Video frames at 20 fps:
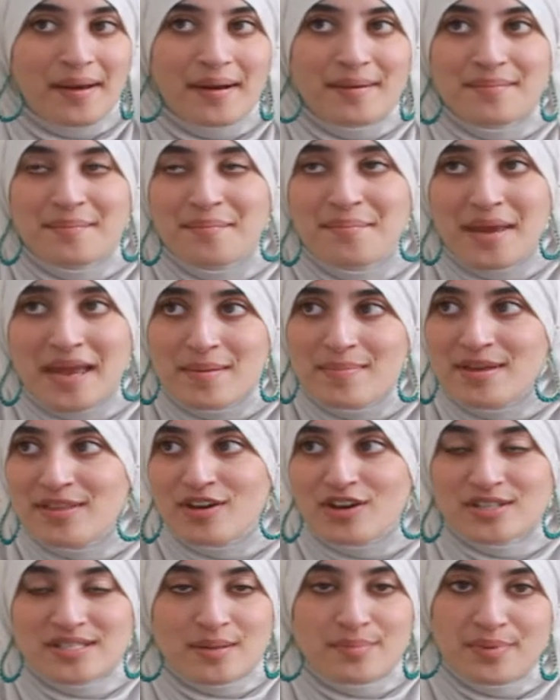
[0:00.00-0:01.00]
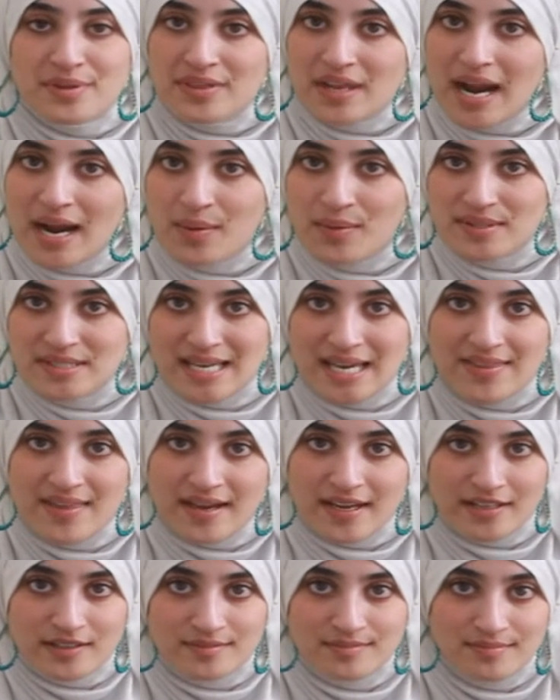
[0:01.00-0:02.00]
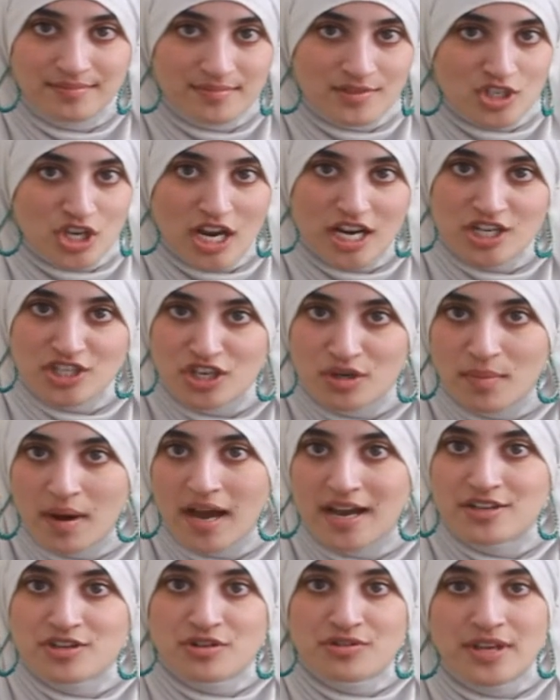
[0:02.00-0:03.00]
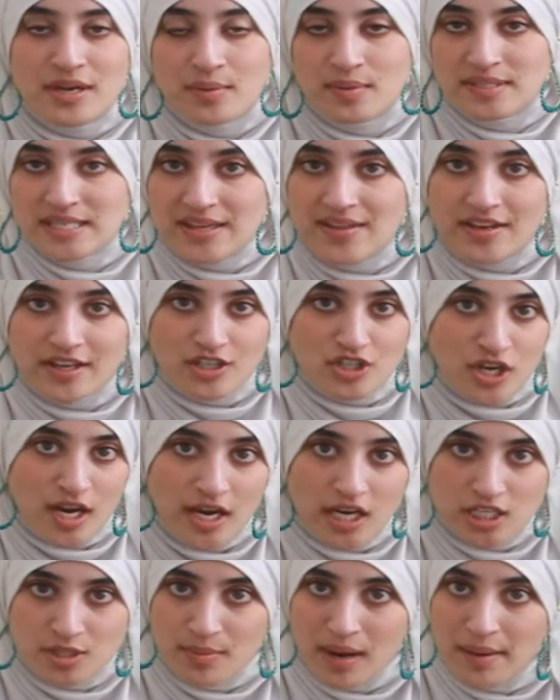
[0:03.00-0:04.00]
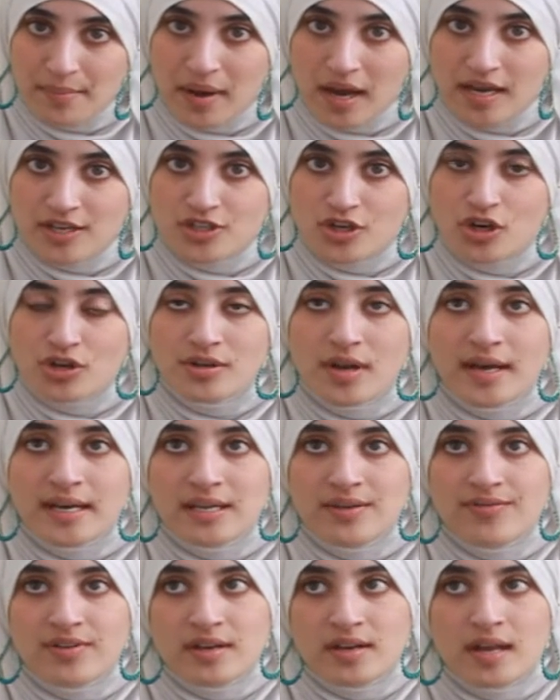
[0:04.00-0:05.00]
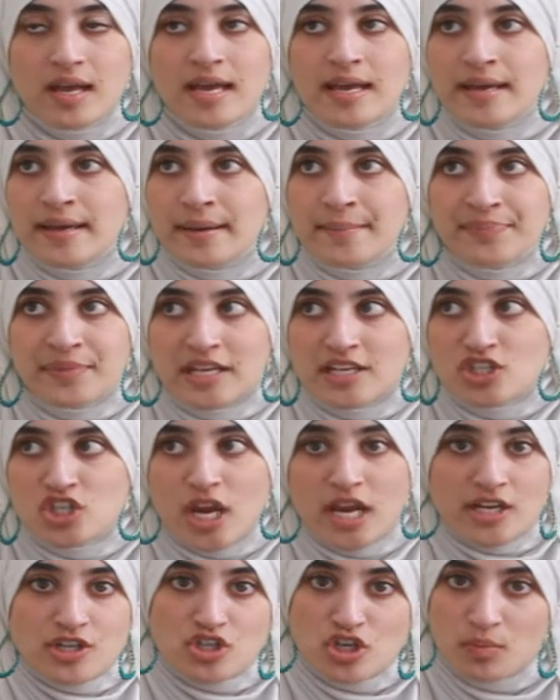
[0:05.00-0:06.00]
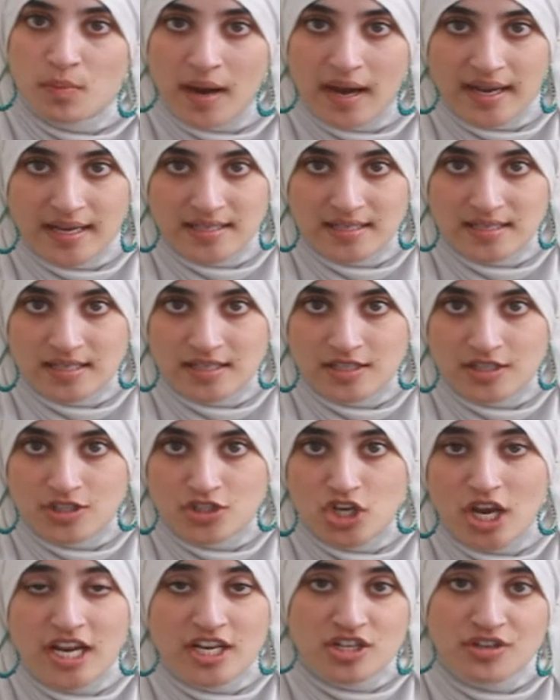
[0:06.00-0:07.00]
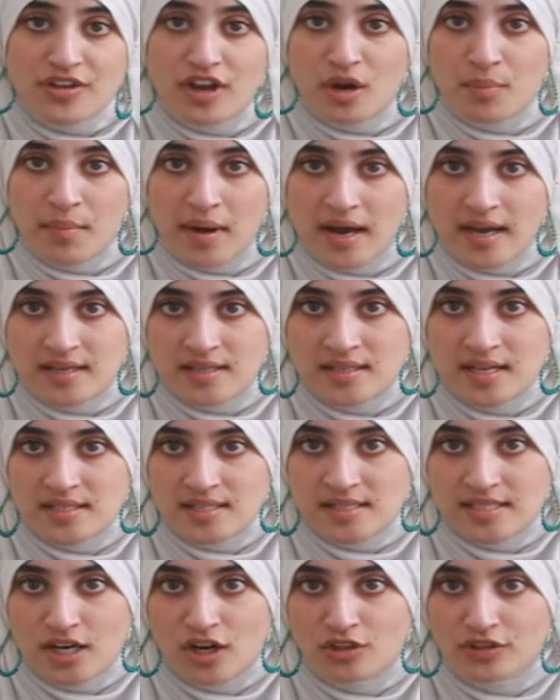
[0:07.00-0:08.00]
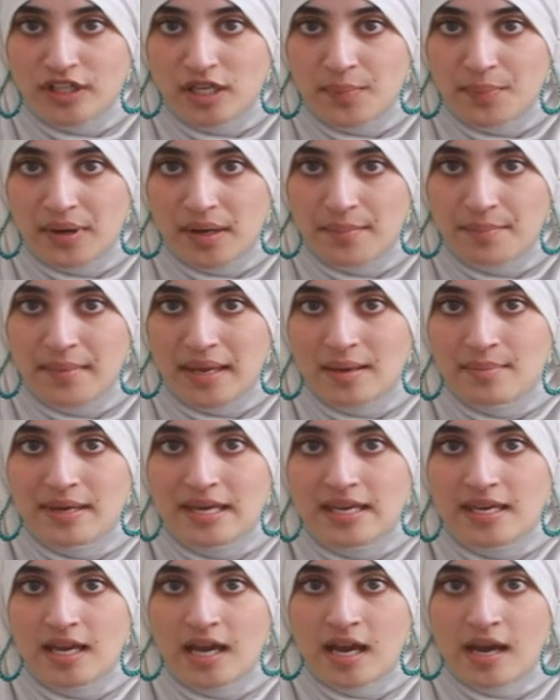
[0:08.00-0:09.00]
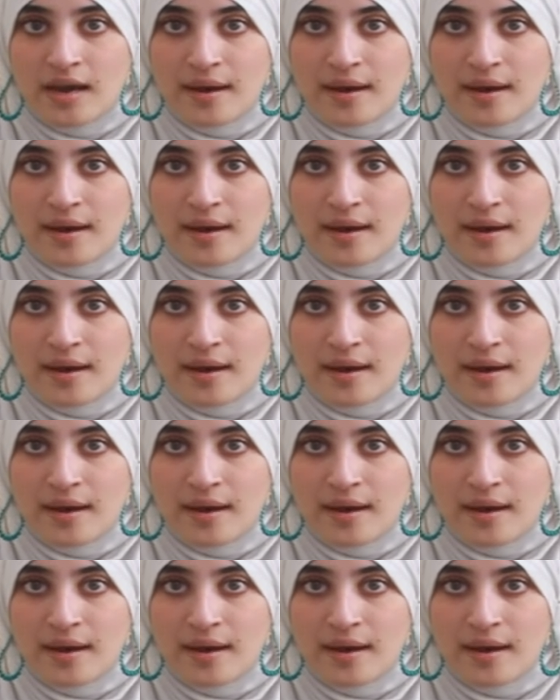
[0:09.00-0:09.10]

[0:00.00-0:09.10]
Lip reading: maybe there's something that I would say that could change their mind, or they would say that could change my mind, or not even change their mind necessarily, but maybe